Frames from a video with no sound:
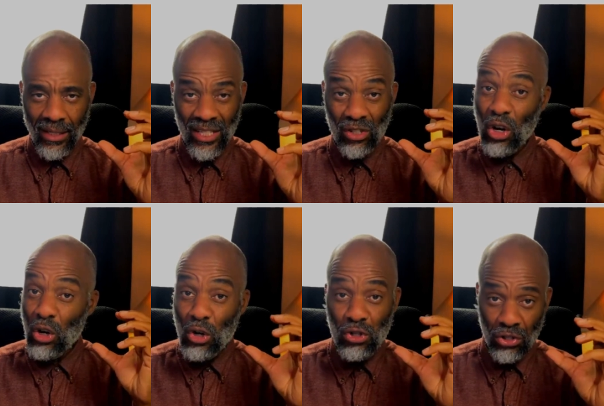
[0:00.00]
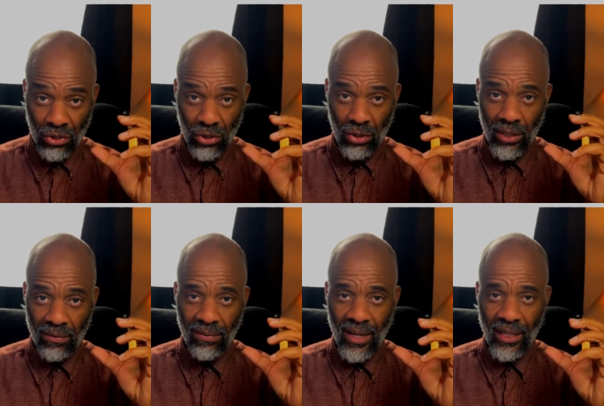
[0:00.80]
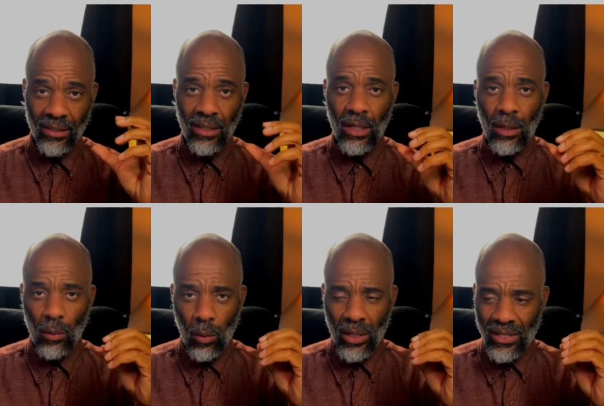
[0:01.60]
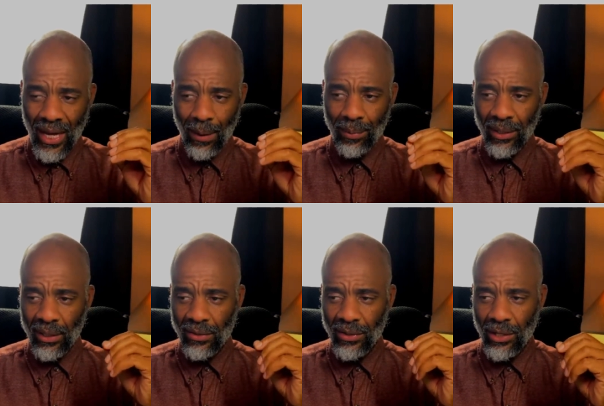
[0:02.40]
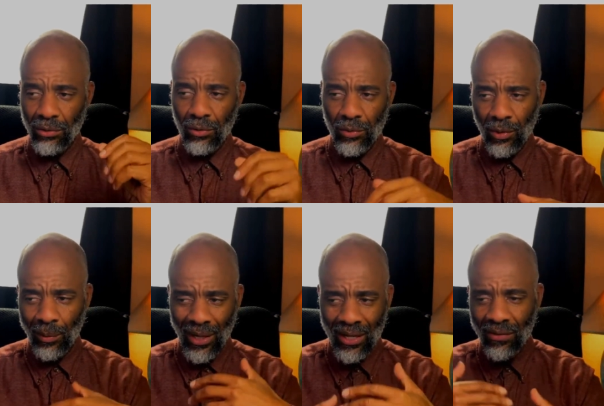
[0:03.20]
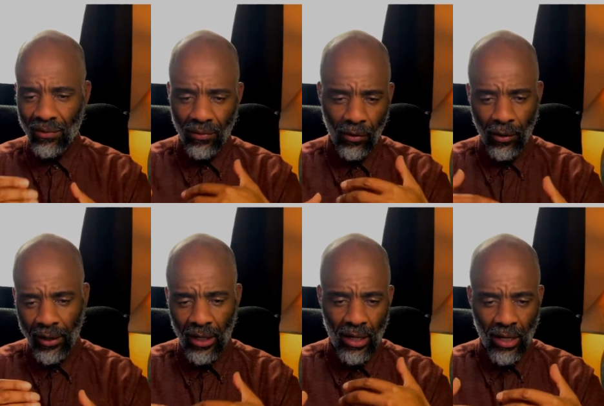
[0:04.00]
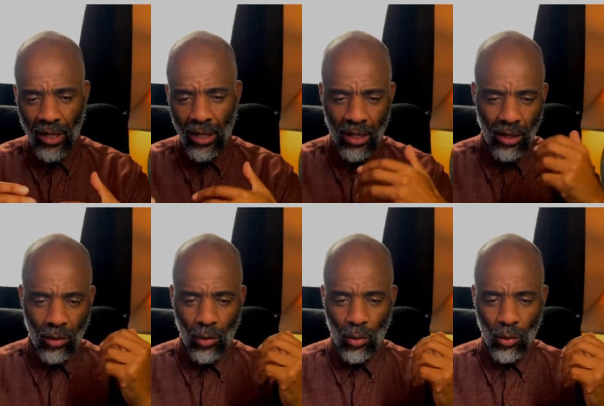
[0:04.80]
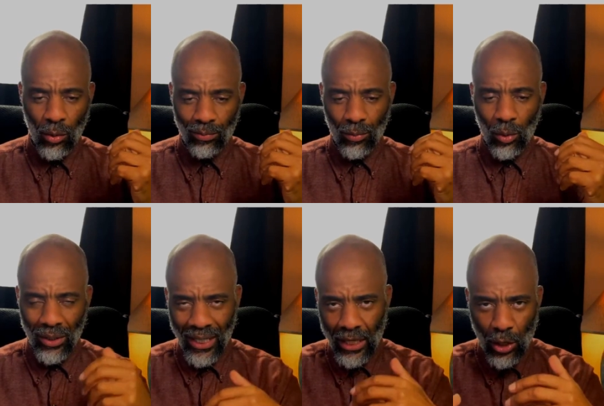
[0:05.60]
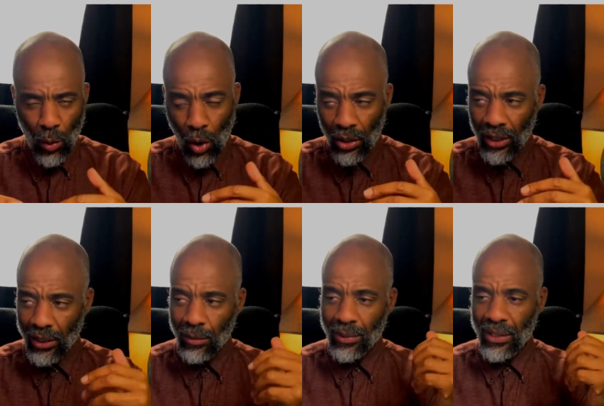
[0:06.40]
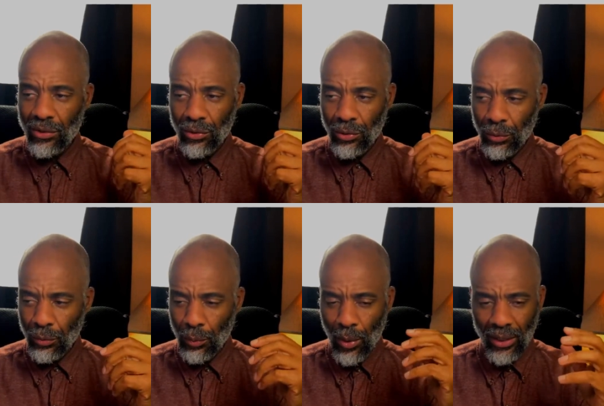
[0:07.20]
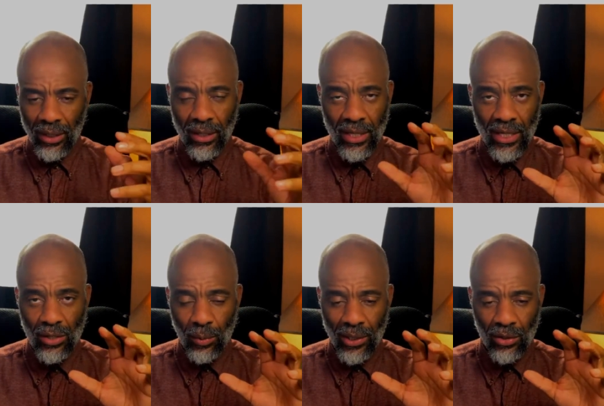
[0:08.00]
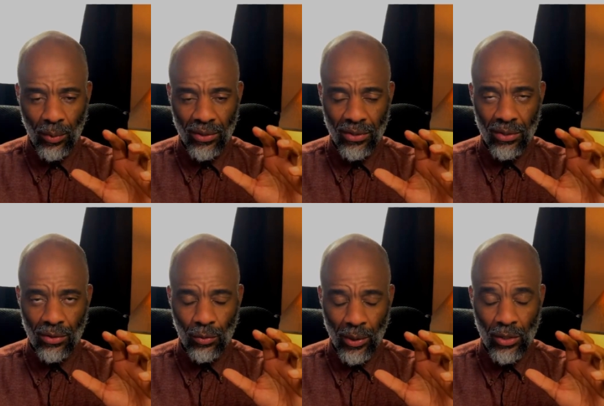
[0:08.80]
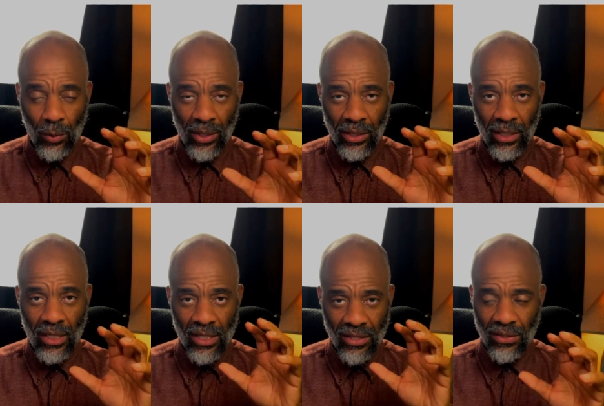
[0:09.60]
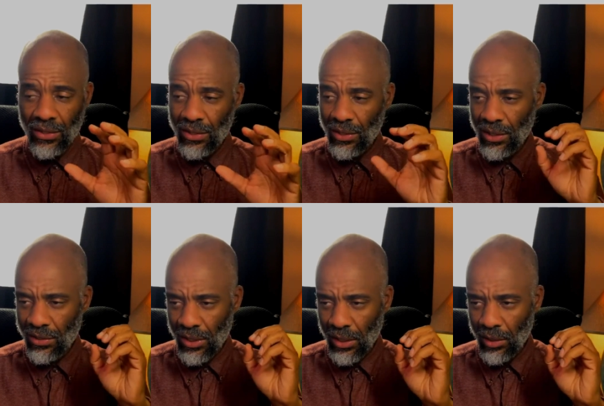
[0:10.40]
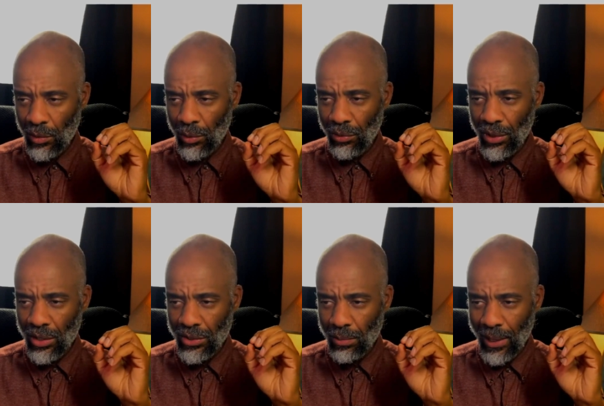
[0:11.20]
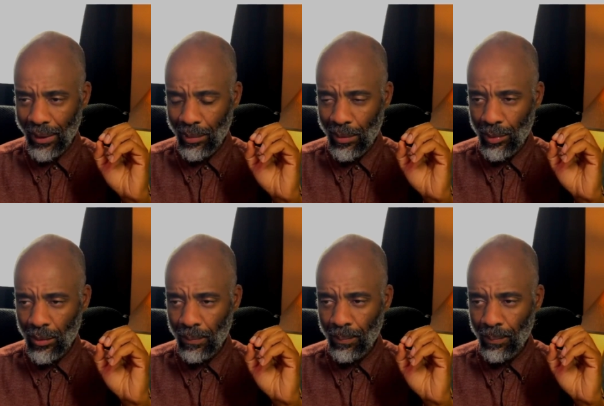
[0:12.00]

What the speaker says: it's urgent, in fact, what is happening in this age group. So I'm kind of inferring or letting you on a little bit into what the 2020 census is going to say with regards to Black people.